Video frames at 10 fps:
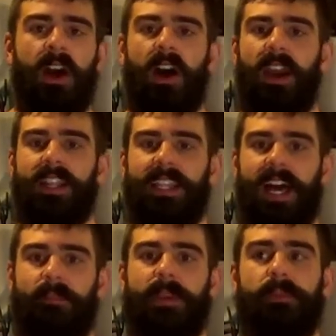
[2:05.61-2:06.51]
All right, a
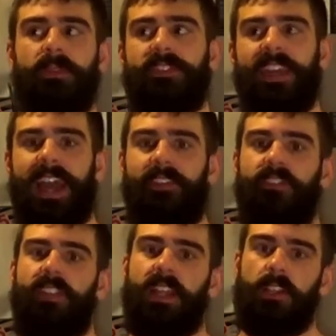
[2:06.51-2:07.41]
lot of people will say
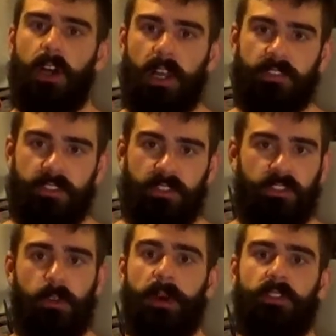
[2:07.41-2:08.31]
after they lost
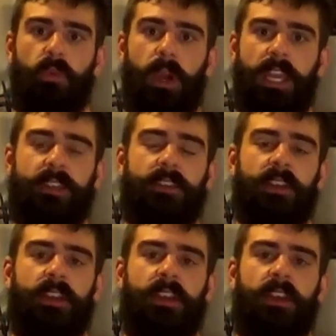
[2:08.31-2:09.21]
so much weight,
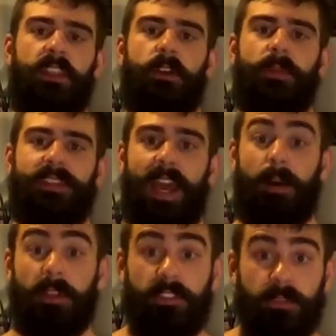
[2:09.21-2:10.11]
their
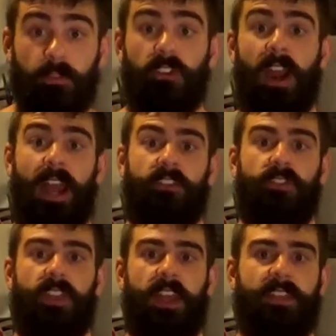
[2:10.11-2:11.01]
metabolism crashed,
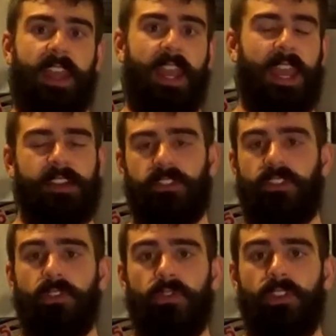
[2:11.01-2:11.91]
or they ate
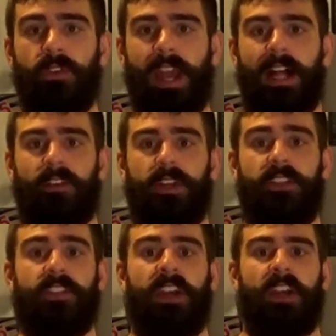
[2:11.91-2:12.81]
too few
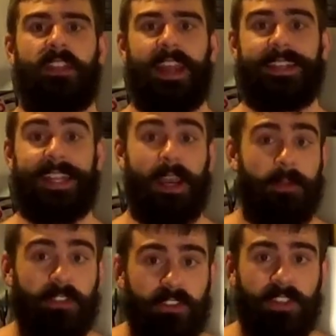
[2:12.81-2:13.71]
calories, they
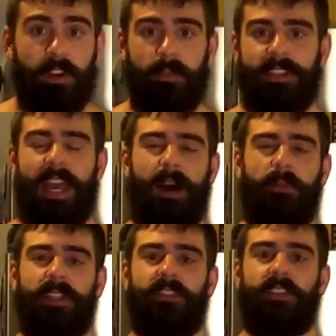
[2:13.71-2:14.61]
damaged their
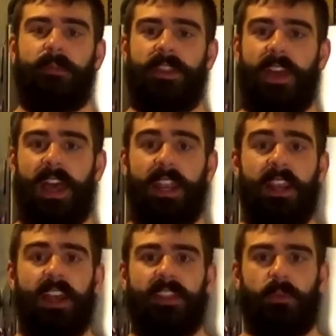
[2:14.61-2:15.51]
metabolism, and then
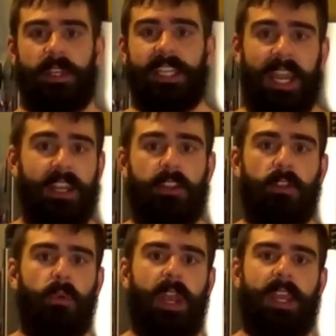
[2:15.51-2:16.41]
they regained
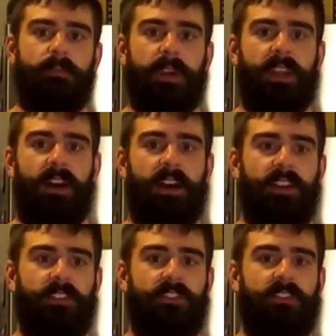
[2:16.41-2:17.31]
the weight
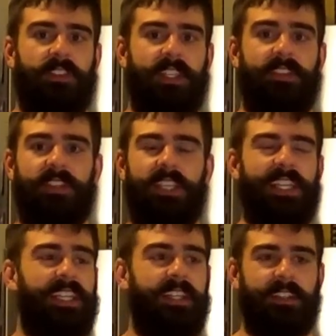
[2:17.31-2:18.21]
because even
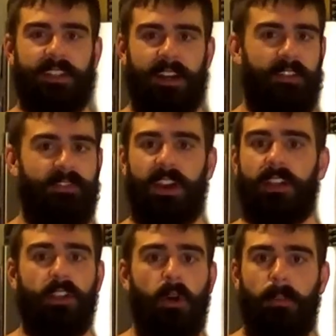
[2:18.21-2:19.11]
eating
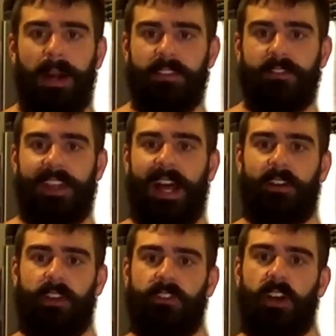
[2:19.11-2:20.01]
very low amounts of
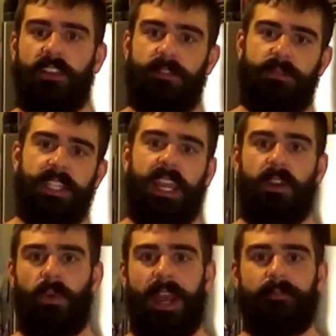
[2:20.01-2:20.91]
calories caused them to
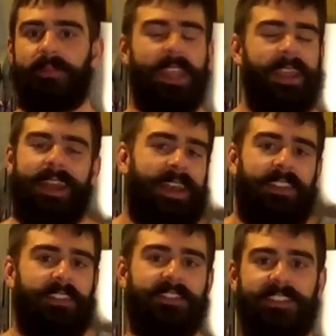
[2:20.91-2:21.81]
gain weight.
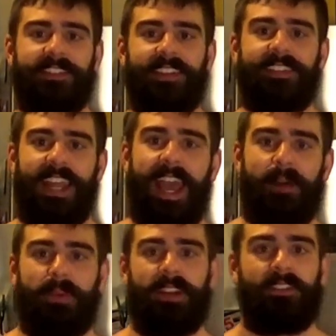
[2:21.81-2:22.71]
This just doesn't
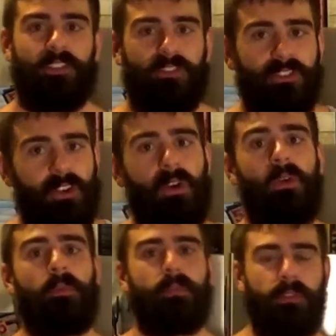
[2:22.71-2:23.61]
happen. There's
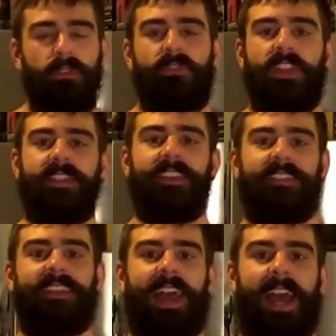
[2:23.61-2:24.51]
no proof that
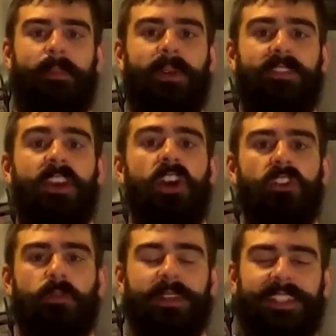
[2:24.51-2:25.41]
this happens.
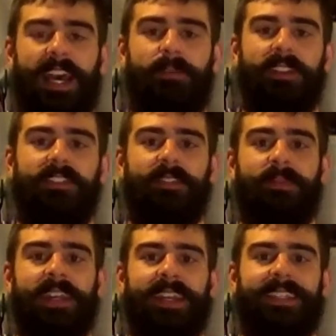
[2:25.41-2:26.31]
Your metabolism
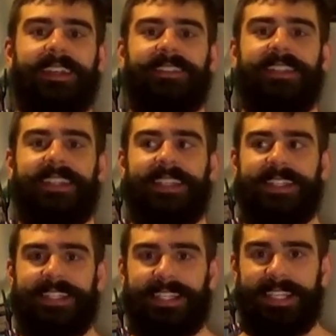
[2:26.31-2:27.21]
doesn't
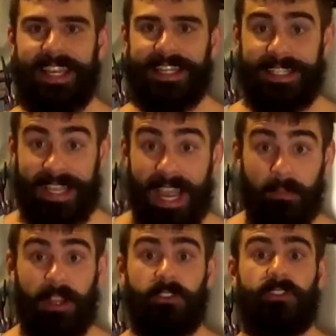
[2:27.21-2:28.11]
get
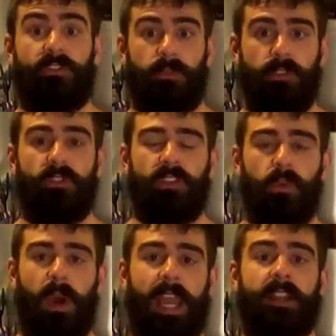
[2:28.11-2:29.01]
damaged from
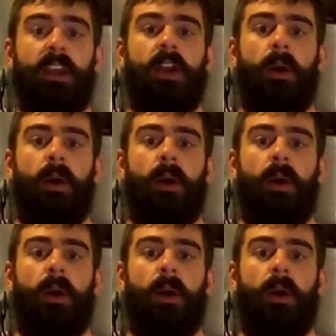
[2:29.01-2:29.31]
losing weight.